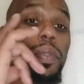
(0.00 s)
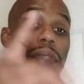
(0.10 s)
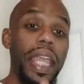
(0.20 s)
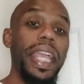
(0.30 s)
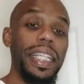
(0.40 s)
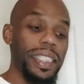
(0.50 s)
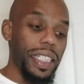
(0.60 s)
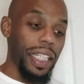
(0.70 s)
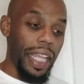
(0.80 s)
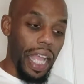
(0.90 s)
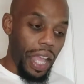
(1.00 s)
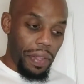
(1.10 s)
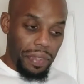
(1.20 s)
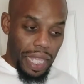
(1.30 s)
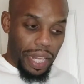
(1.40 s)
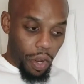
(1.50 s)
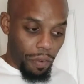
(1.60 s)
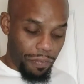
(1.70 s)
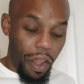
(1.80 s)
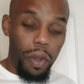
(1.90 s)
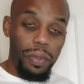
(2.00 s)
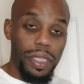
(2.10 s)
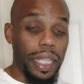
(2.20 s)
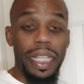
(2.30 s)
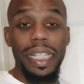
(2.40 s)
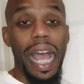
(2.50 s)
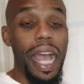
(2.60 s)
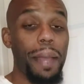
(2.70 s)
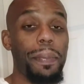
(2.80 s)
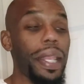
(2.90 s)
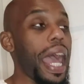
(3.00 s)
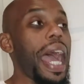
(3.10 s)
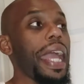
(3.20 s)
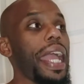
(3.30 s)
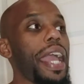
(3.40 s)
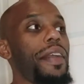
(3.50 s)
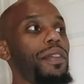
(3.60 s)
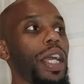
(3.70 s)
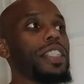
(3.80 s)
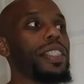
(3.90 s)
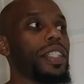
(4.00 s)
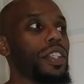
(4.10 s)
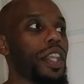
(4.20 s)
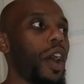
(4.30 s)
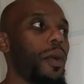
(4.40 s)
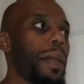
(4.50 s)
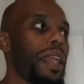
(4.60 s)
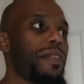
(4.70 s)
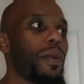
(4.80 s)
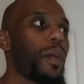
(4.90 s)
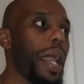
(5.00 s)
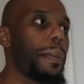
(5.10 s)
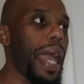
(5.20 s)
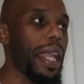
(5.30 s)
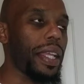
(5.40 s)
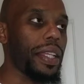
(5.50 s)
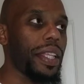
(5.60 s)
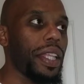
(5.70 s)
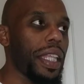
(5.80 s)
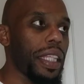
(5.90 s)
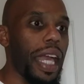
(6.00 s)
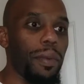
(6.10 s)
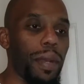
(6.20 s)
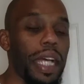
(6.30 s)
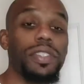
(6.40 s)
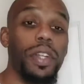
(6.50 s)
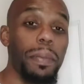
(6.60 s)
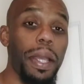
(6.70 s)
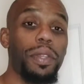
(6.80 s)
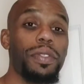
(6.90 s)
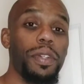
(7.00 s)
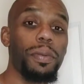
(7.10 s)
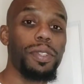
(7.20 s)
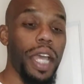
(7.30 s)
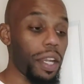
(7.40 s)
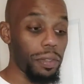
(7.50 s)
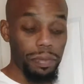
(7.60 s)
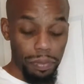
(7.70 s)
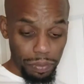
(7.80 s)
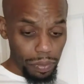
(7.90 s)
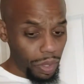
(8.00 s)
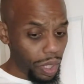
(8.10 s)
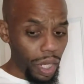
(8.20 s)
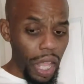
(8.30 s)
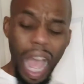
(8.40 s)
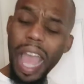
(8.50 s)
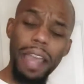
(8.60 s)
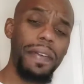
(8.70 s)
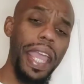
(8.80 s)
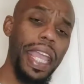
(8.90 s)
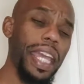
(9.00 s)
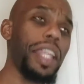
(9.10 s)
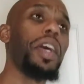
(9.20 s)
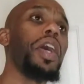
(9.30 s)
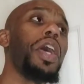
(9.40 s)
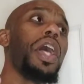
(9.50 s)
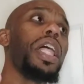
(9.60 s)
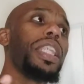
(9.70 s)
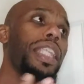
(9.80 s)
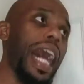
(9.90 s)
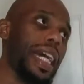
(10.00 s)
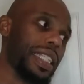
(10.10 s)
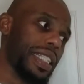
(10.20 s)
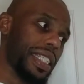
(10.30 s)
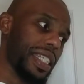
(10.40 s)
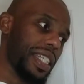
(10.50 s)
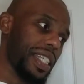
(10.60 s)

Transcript: things like that on phones, like, cause if you guys know me from way back, like when I started my YouTube channel, I have had lots